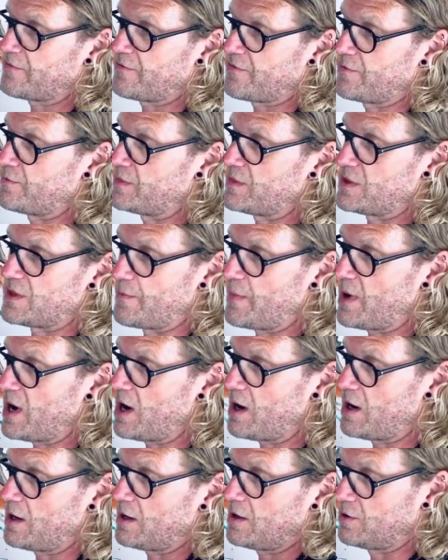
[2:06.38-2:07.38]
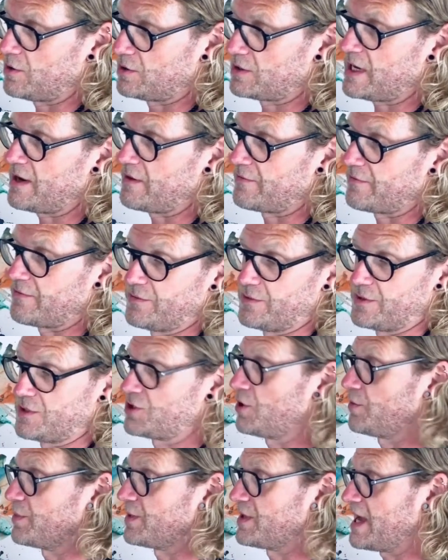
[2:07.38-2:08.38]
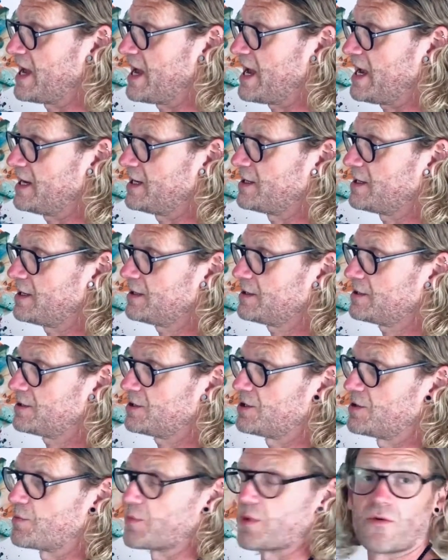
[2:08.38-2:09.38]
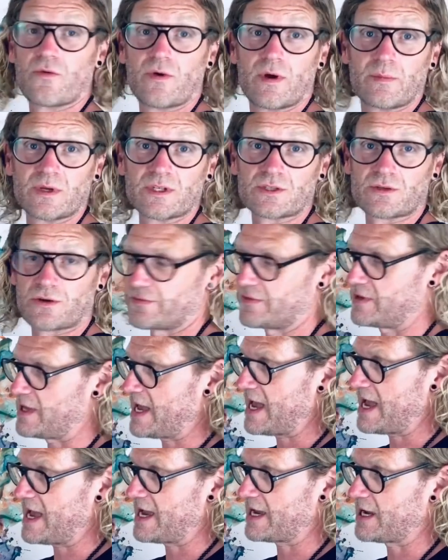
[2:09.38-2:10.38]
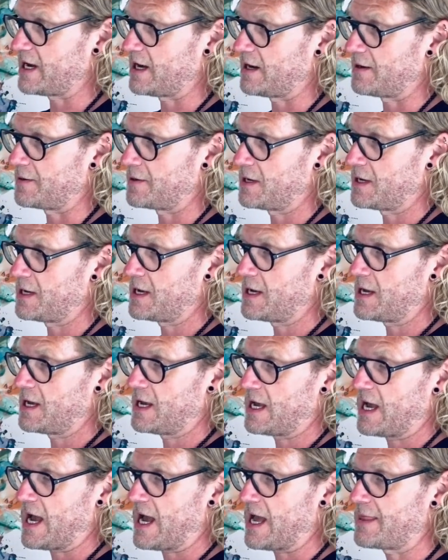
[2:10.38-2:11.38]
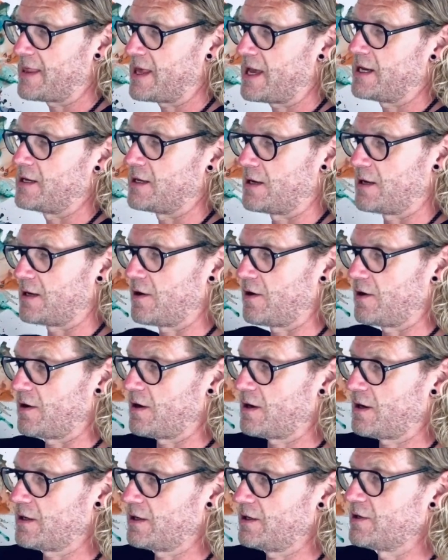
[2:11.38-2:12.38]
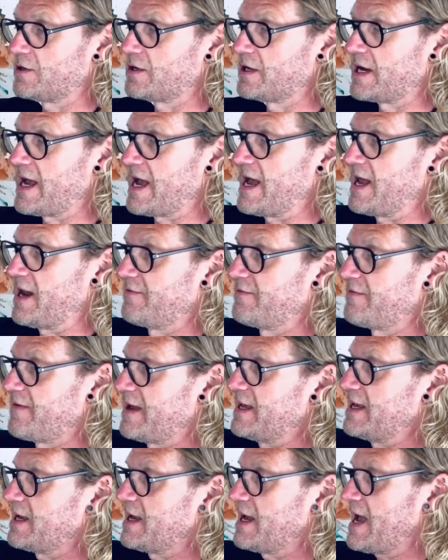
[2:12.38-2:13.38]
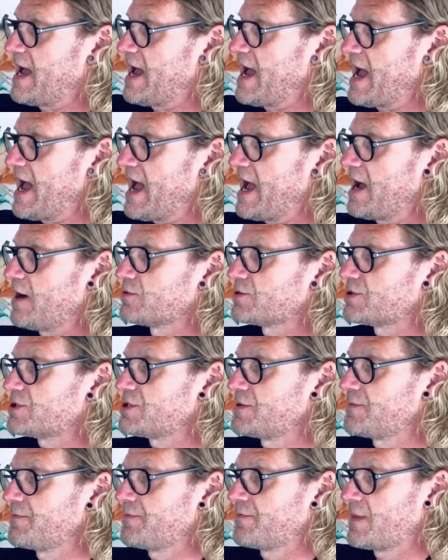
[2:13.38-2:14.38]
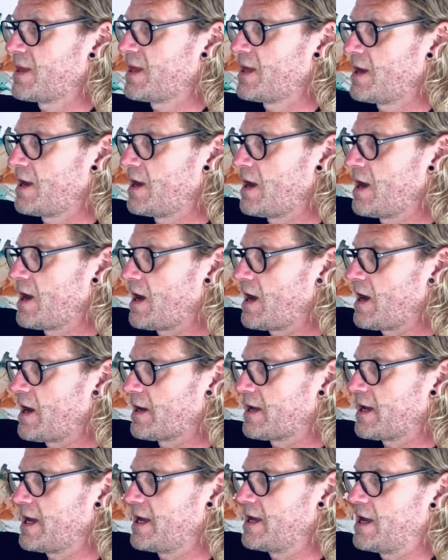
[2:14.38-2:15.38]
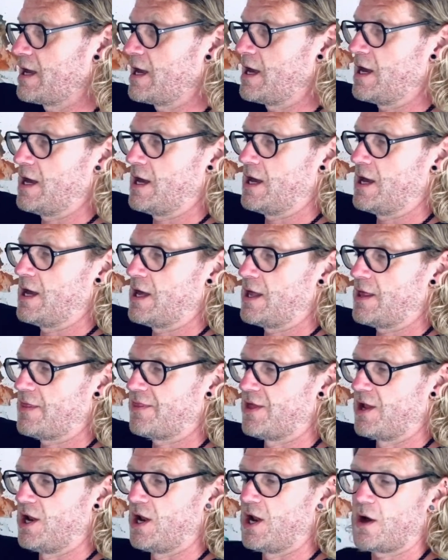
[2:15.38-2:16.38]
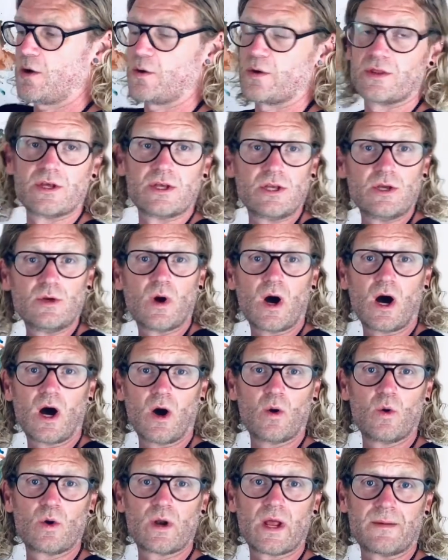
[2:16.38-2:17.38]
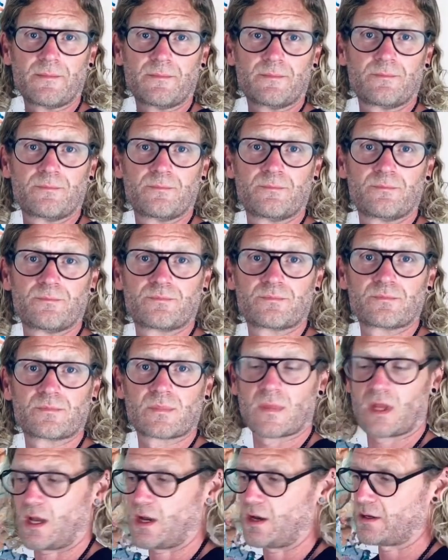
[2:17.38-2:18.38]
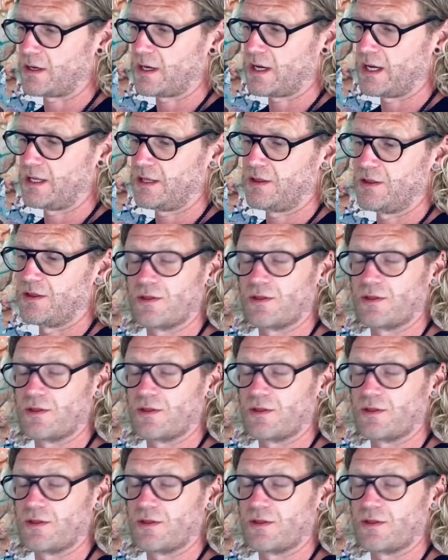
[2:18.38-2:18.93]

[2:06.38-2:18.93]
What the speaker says: from the part or down from the top of the head to the perimeter of the haircut, and then you're going to elevate out. Okay, the lower that you hold it, okay,